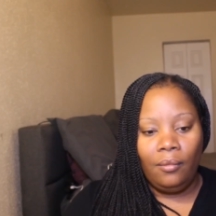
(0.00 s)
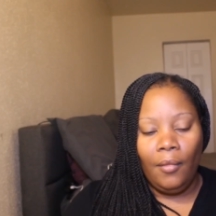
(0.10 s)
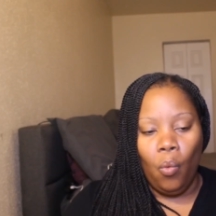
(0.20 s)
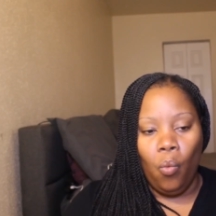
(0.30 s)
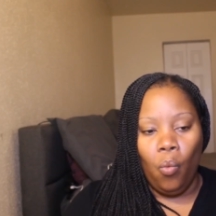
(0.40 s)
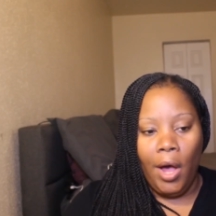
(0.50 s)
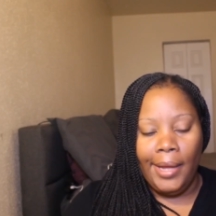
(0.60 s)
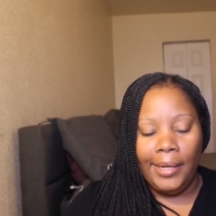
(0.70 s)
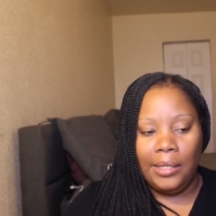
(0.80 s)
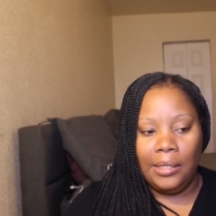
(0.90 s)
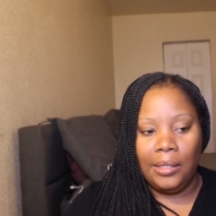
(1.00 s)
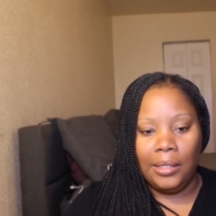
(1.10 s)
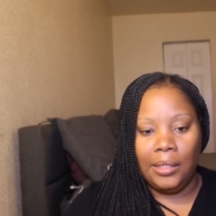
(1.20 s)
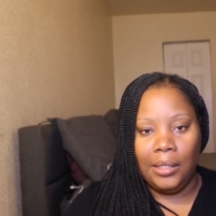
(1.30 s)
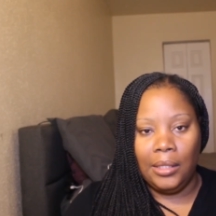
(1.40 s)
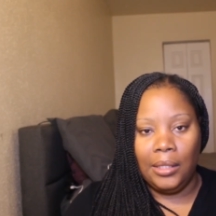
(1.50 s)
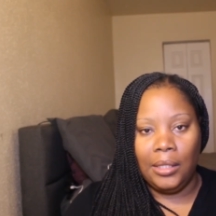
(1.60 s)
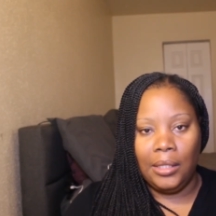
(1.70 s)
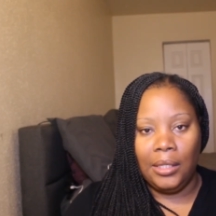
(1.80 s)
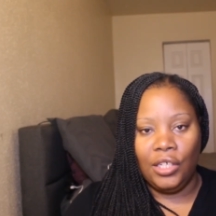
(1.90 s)
what
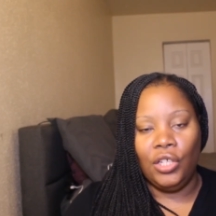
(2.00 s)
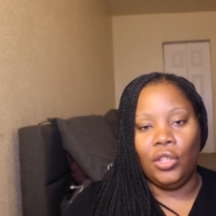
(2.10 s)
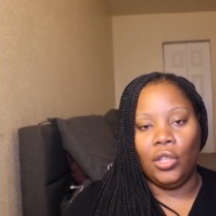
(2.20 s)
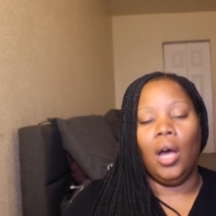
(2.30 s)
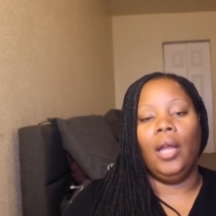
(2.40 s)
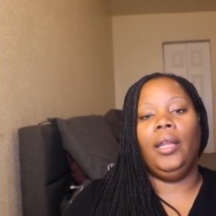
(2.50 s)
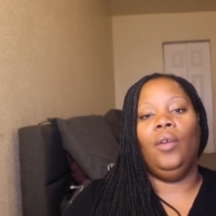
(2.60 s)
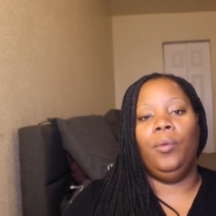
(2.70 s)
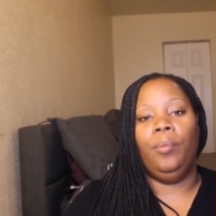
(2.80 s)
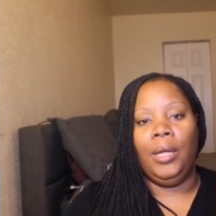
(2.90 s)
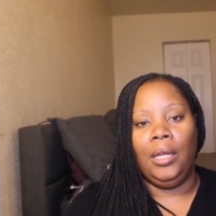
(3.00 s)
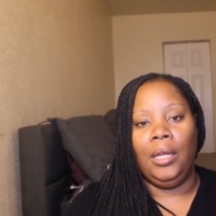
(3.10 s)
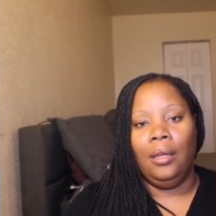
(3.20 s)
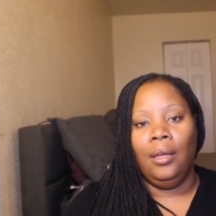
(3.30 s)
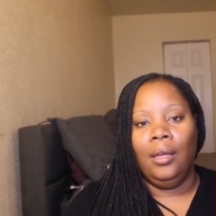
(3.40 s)
she thought it would be.